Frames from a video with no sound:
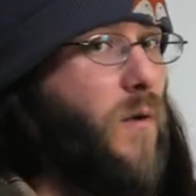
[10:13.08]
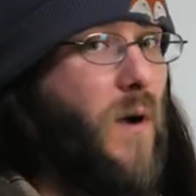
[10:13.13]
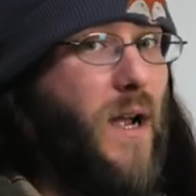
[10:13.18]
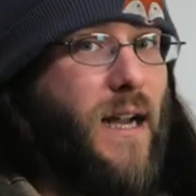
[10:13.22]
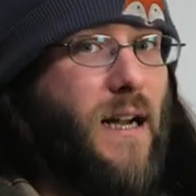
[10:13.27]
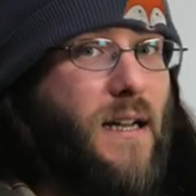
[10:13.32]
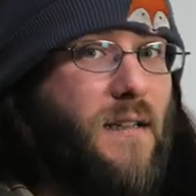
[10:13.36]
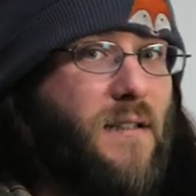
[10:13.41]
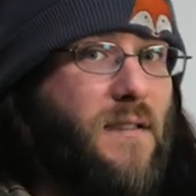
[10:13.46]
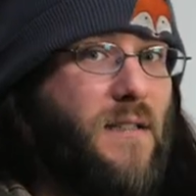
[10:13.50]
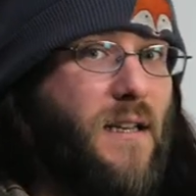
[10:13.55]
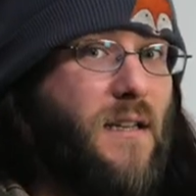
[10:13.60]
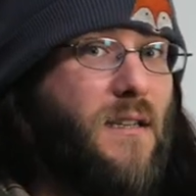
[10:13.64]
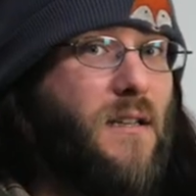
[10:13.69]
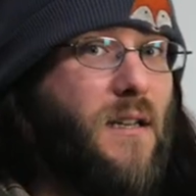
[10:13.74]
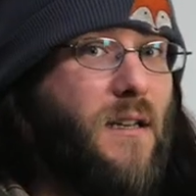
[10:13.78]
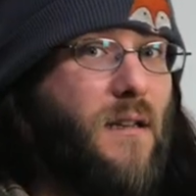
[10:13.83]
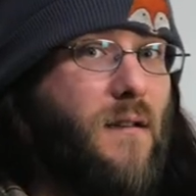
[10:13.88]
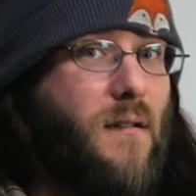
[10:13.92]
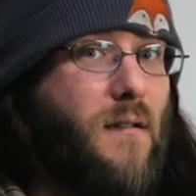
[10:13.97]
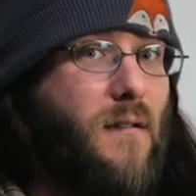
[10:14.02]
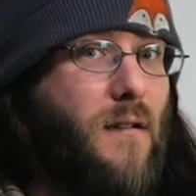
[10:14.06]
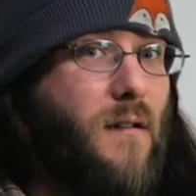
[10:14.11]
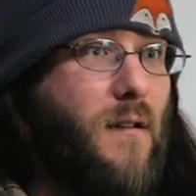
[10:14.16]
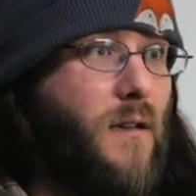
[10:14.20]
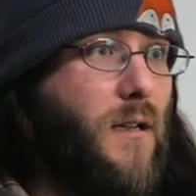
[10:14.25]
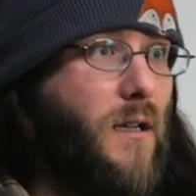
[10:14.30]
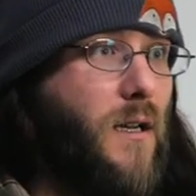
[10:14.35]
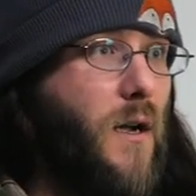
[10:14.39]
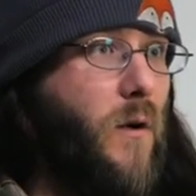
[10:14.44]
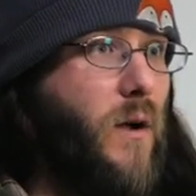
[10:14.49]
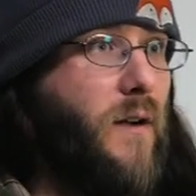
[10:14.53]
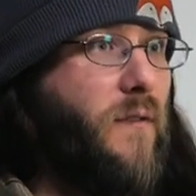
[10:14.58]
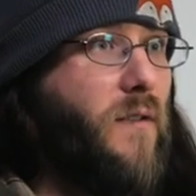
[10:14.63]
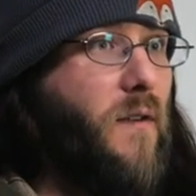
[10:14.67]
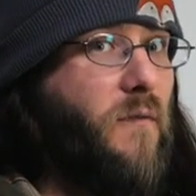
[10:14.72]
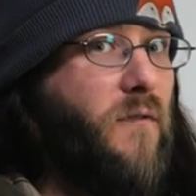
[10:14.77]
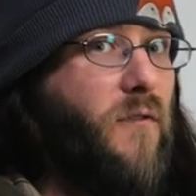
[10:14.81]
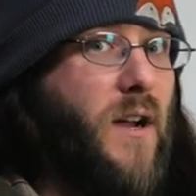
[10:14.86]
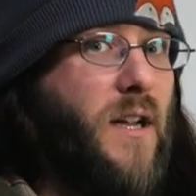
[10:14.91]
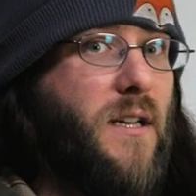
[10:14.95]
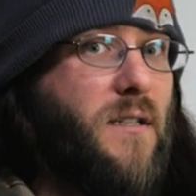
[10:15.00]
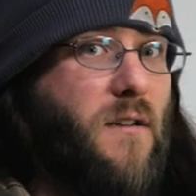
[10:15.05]
quite consistent going from
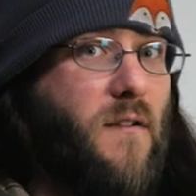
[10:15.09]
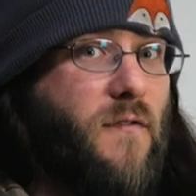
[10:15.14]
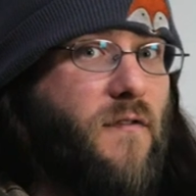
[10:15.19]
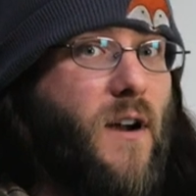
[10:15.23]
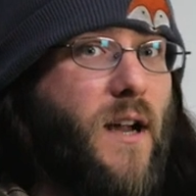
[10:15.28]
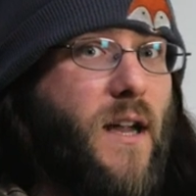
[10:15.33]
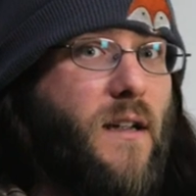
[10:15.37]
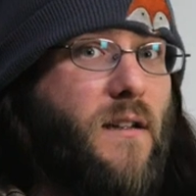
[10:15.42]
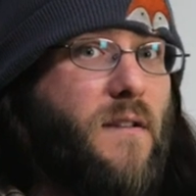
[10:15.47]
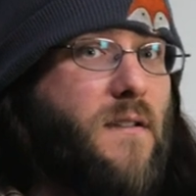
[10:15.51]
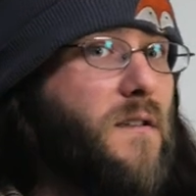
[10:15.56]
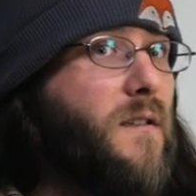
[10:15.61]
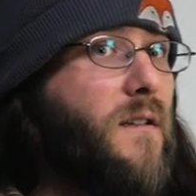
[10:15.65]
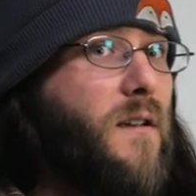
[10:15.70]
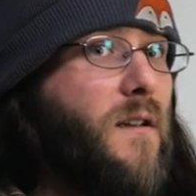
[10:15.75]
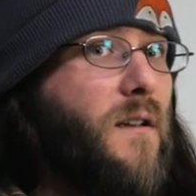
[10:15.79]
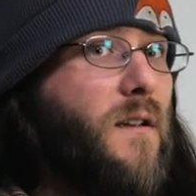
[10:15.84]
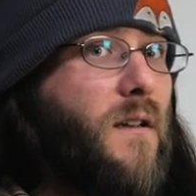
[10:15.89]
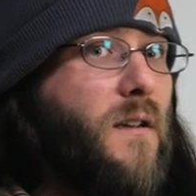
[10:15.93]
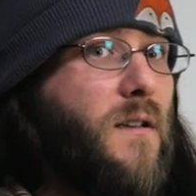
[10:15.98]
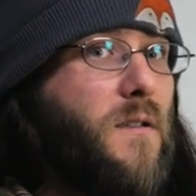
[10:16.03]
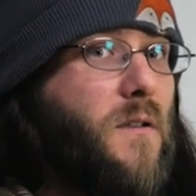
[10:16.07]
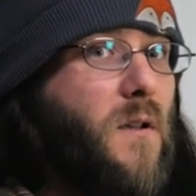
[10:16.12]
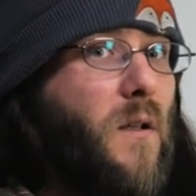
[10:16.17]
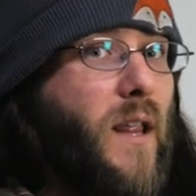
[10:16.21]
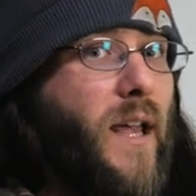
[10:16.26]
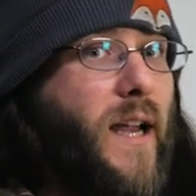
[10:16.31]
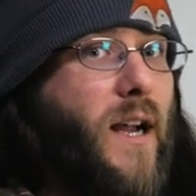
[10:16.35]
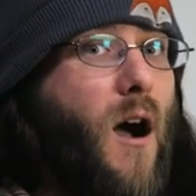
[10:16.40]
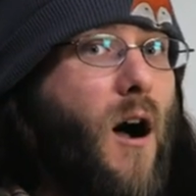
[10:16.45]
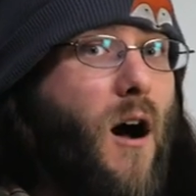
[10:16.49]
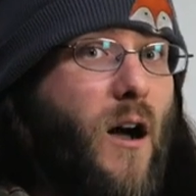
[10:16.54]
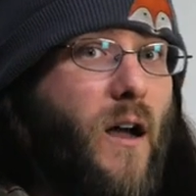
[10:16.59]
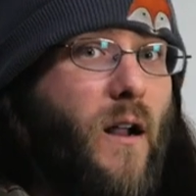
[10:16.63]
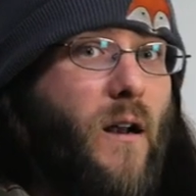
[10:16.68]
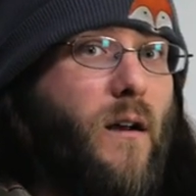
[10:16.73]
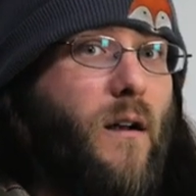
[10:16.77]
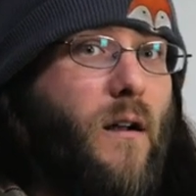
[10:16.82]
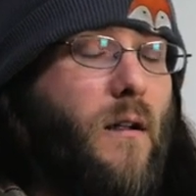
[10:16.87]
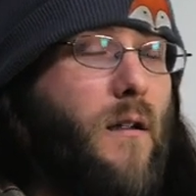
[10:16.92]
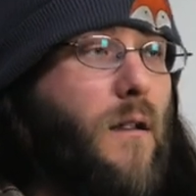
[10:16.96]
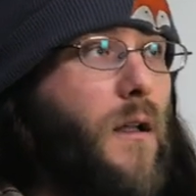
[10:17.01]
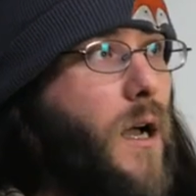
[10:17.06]
phrase to phrase. So like
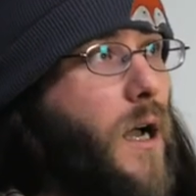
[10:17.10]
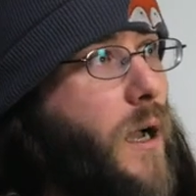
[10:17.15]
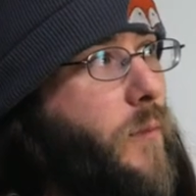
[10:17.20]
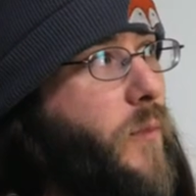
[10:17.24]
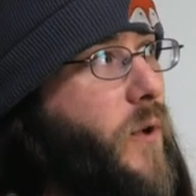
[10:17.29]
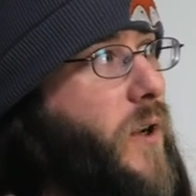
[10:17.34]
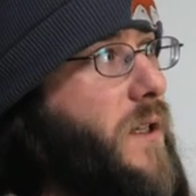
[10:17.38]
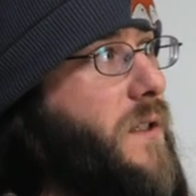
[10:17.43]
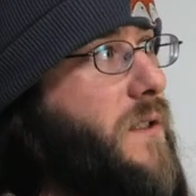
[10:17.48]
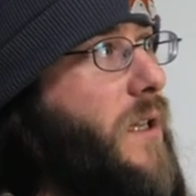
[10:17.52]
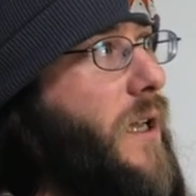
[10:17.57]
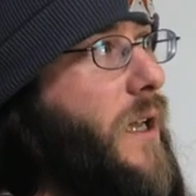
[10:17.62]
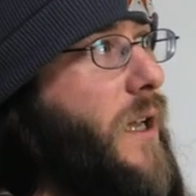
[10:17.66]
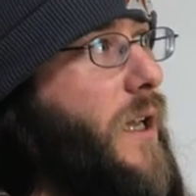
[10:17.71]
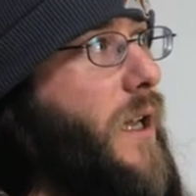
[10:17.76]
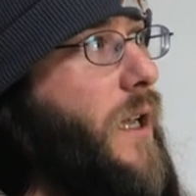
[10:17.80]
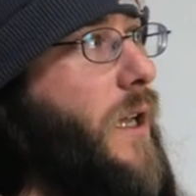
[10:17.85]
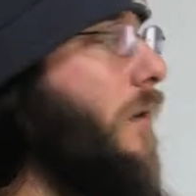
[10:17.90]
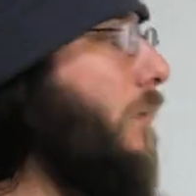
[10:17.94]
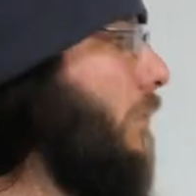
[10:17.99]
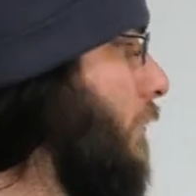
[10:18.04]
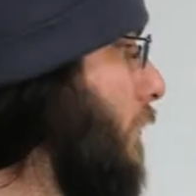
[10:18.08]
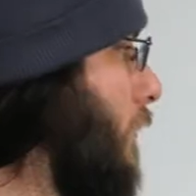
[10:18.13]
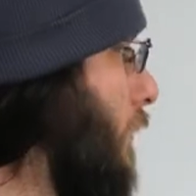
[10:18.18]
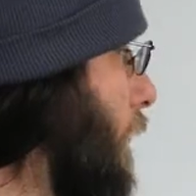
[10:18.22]
on, um, we could say